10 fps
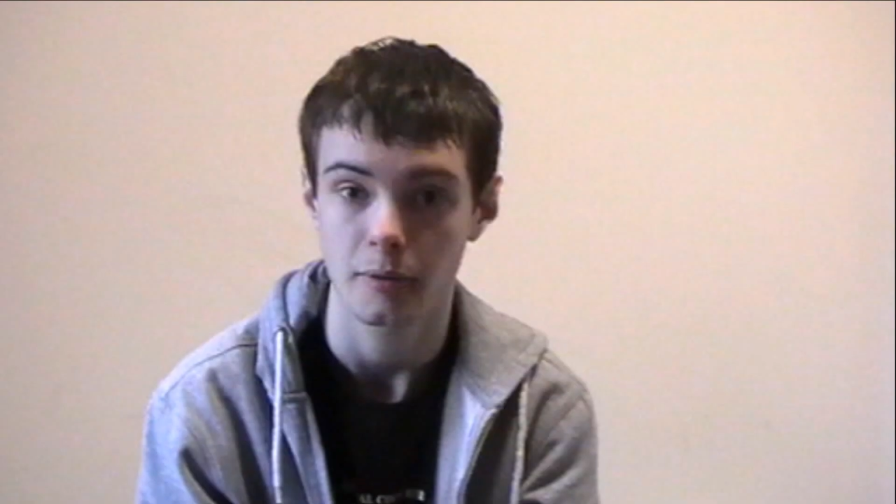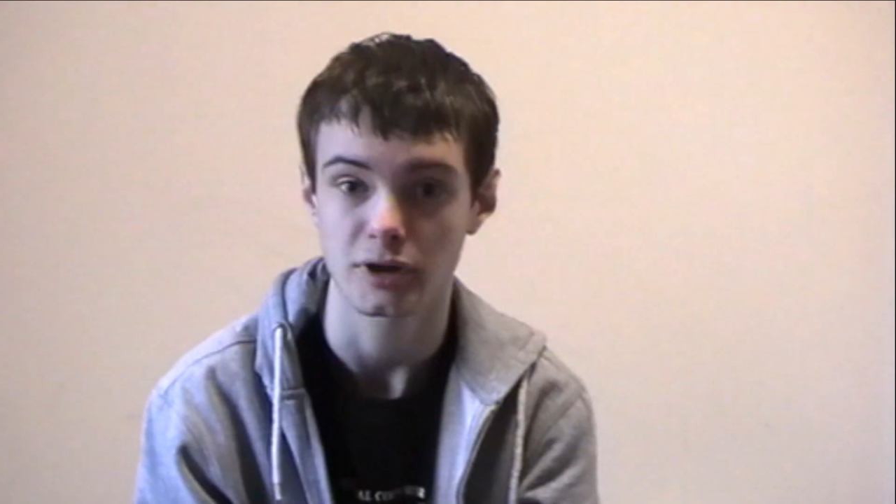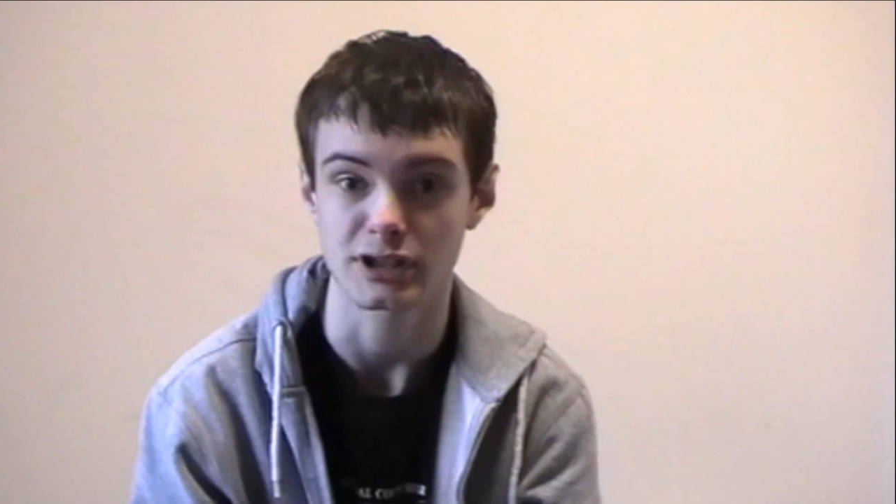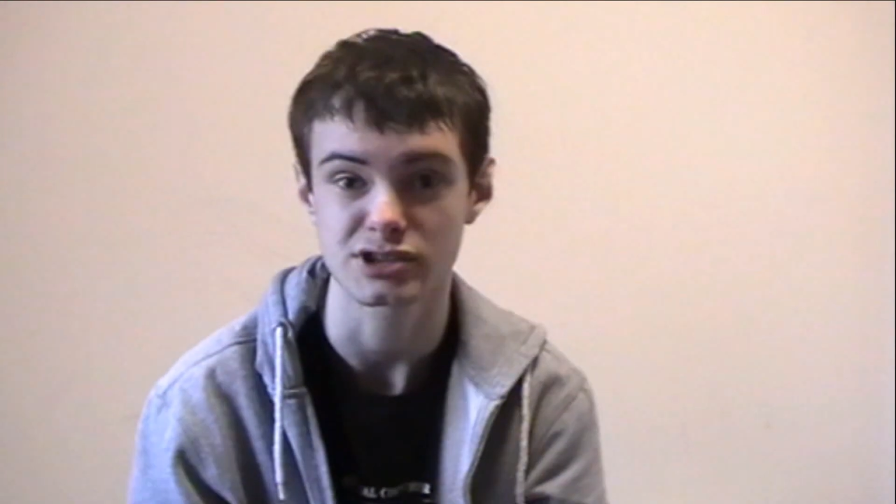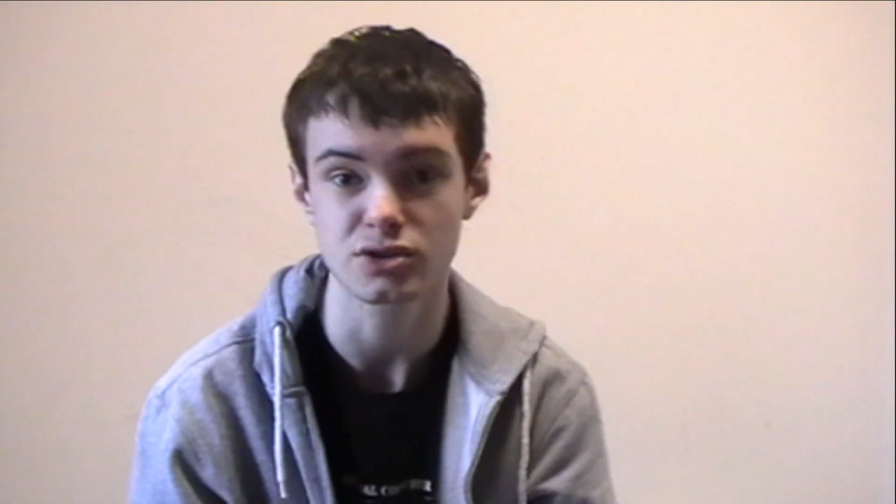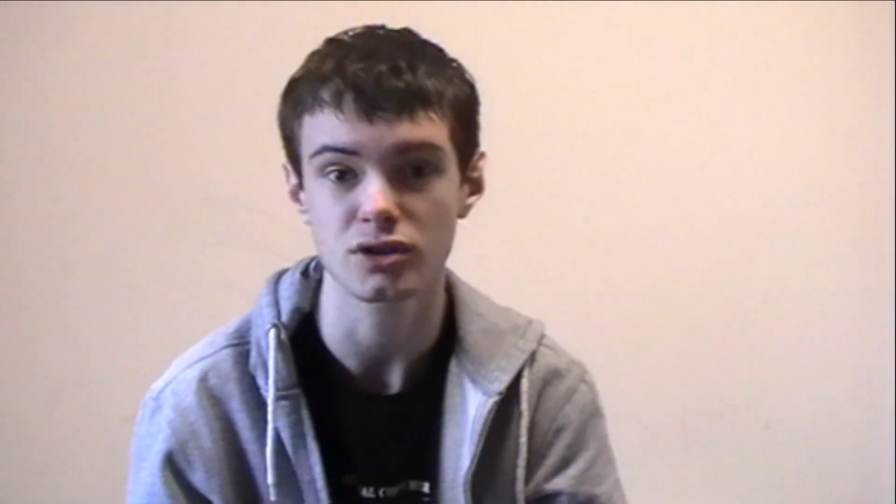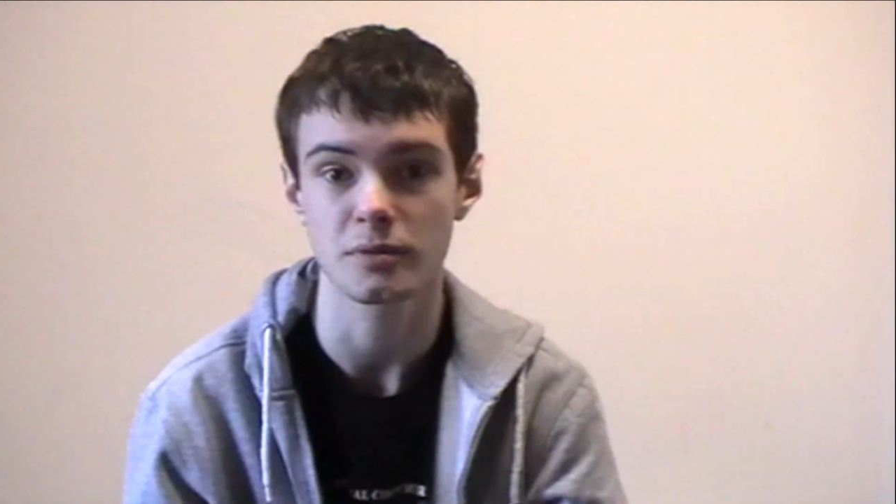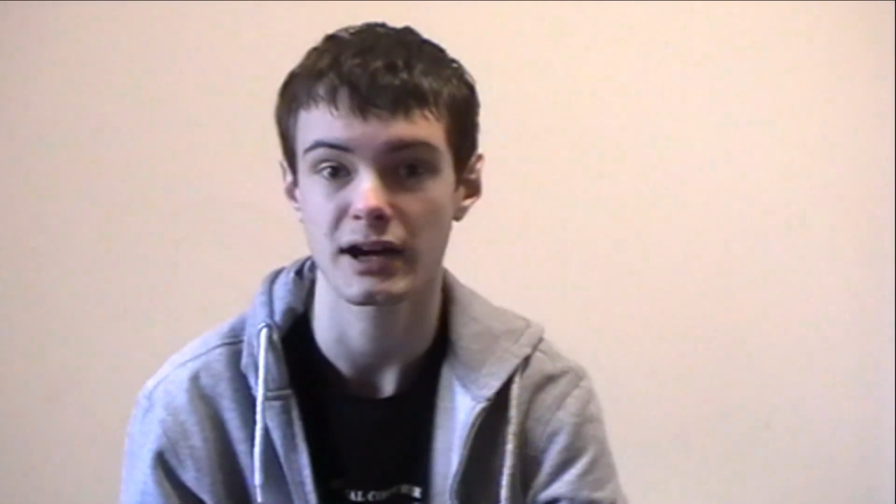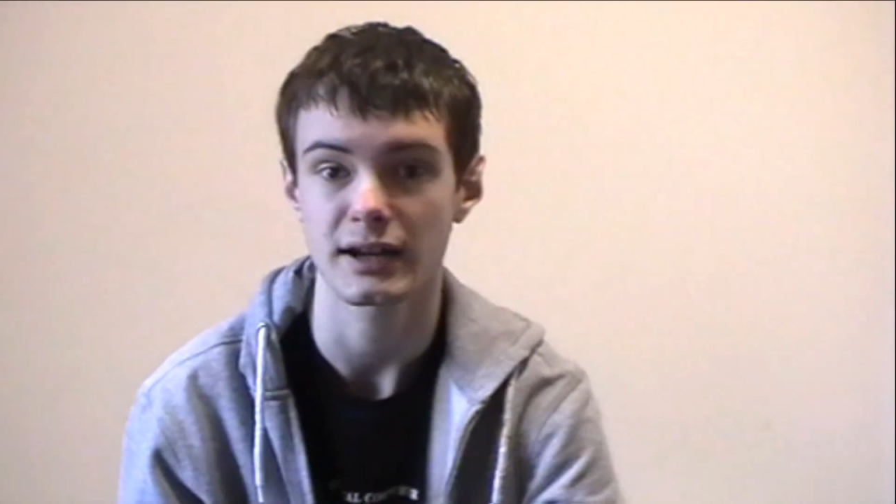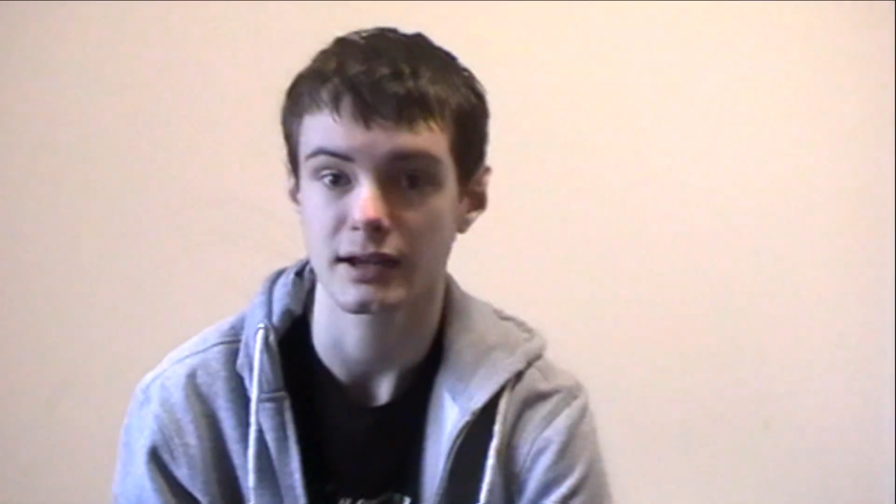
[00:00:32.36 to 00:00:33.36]
But I talk
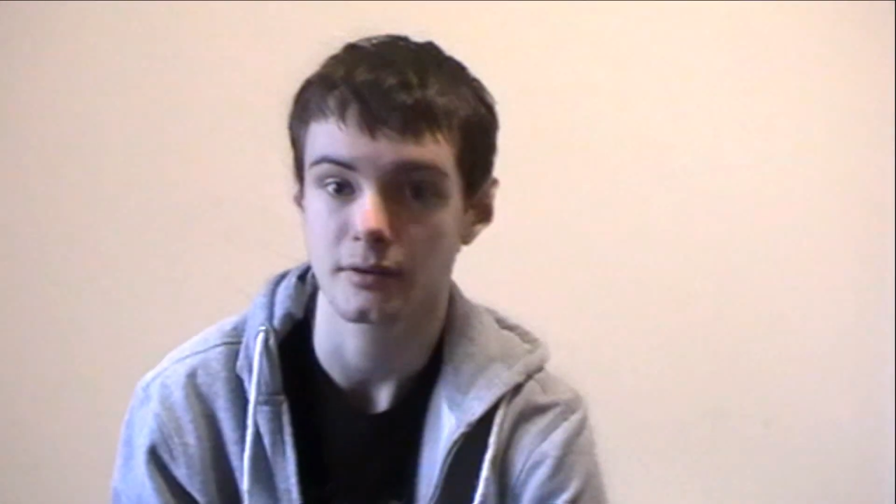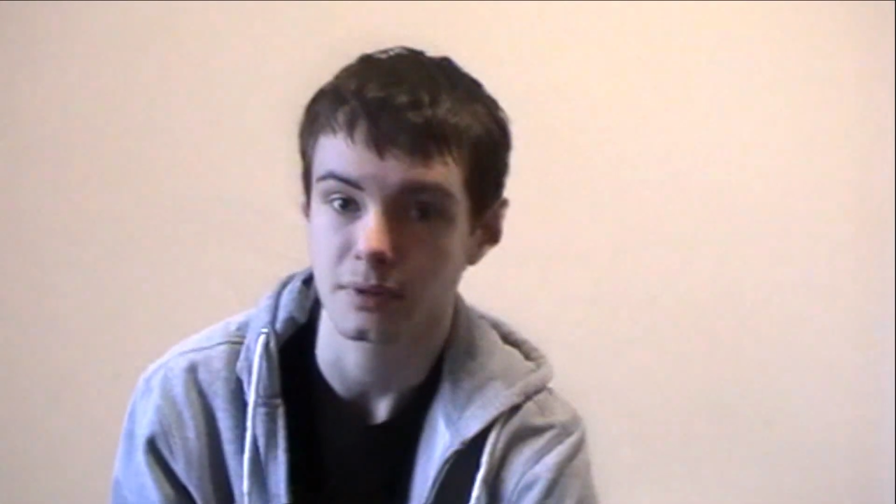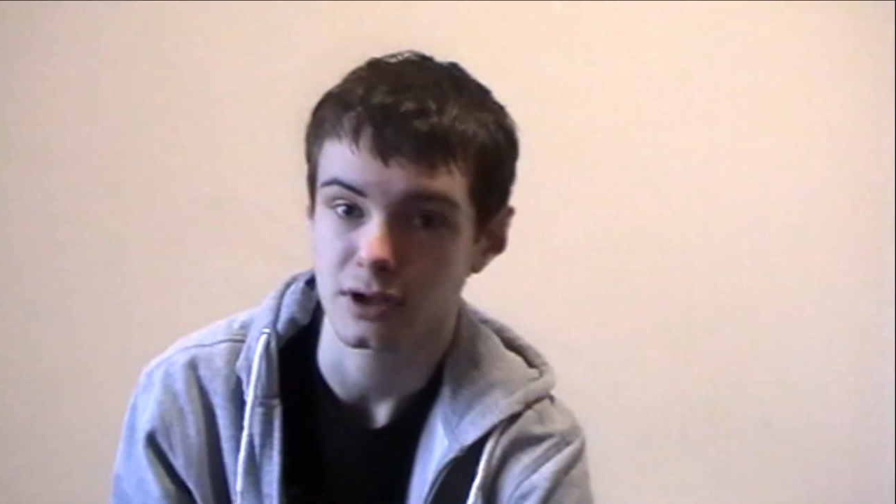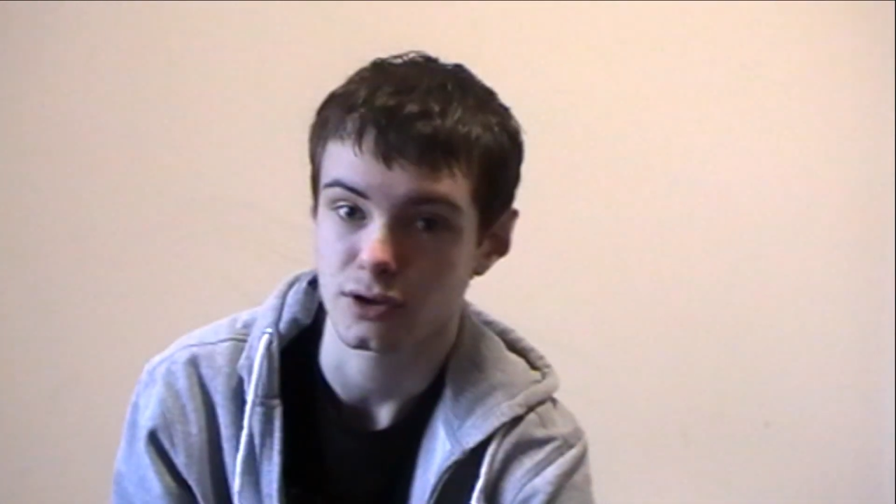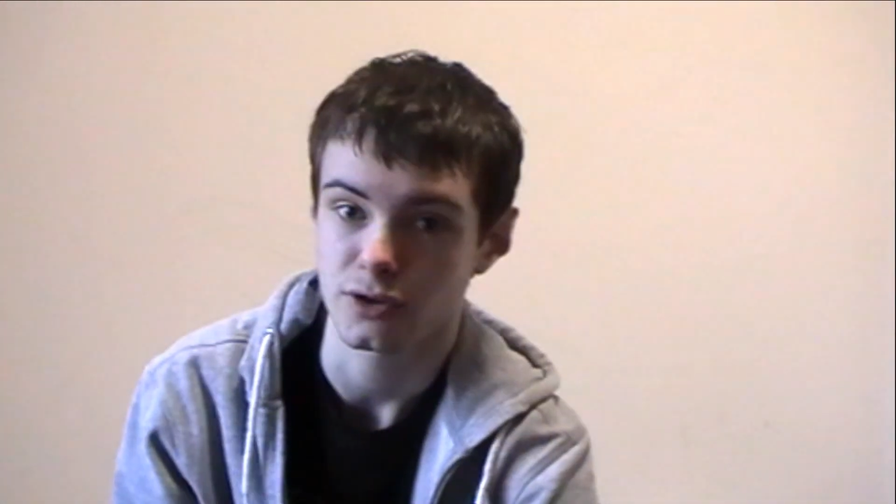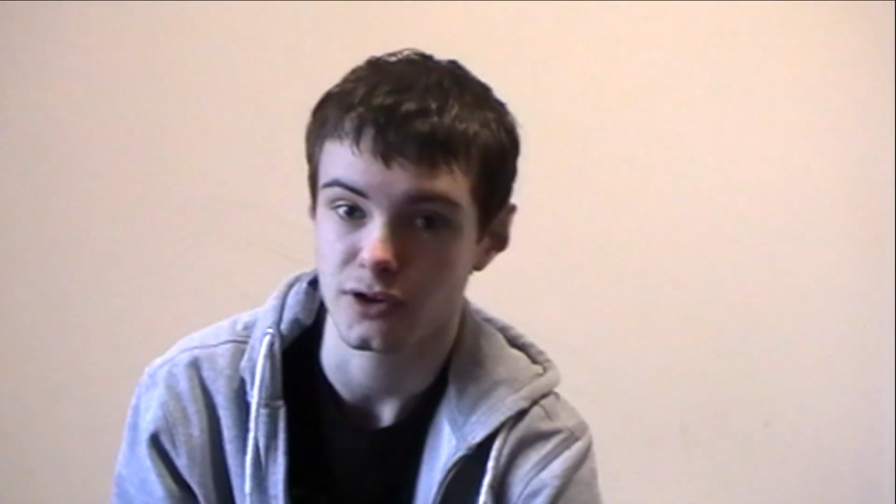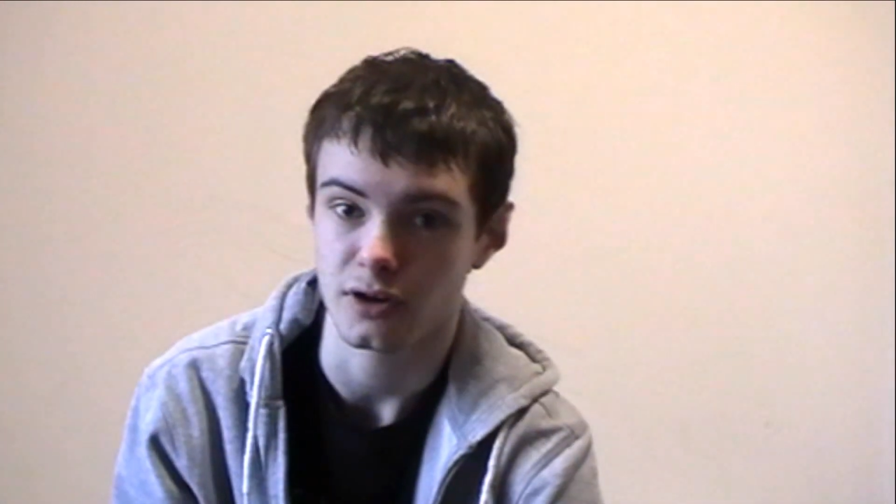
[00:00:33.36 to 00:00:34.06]
about it because